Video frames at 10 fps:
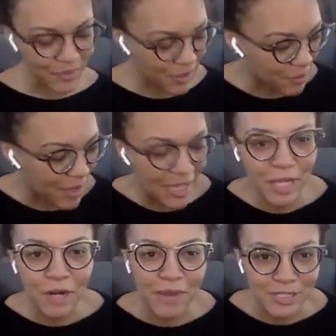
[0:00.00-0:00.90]
you may
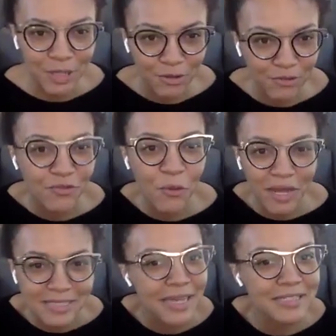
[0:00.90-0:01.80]
hear my tone of
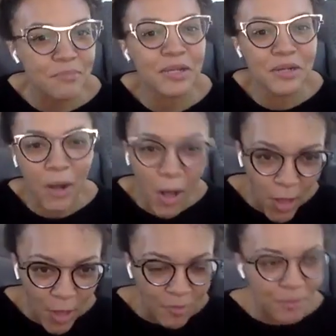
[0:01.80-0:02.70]
voice as a bit
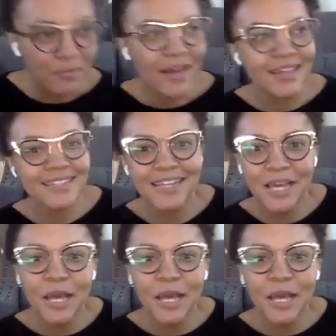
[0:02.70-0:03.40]
calm, but